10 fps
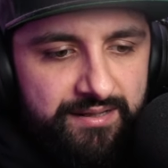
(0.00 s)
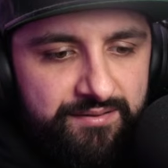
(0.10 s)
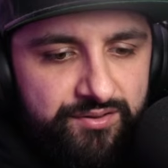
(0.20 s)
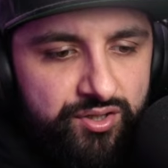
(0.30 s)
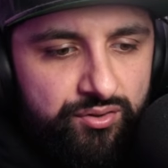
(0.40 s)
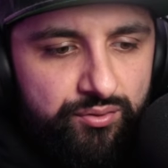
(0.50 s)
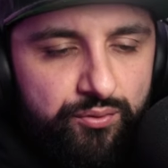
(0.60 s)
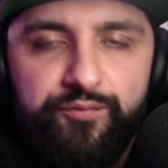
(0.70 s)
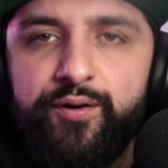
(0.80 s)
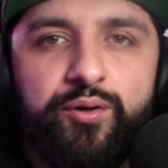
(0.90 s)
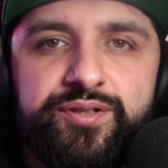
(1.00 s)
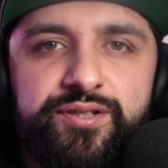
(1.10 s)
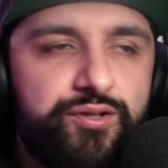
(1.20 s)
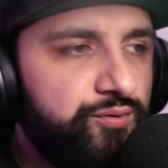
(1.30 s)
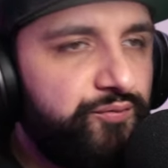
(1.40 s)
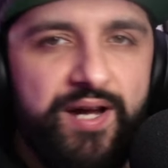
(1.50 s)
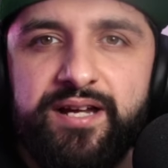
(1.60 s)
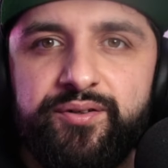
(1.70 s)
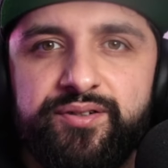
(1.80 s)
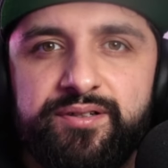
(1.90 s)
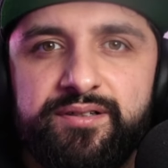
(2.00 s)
You faltered, you failed.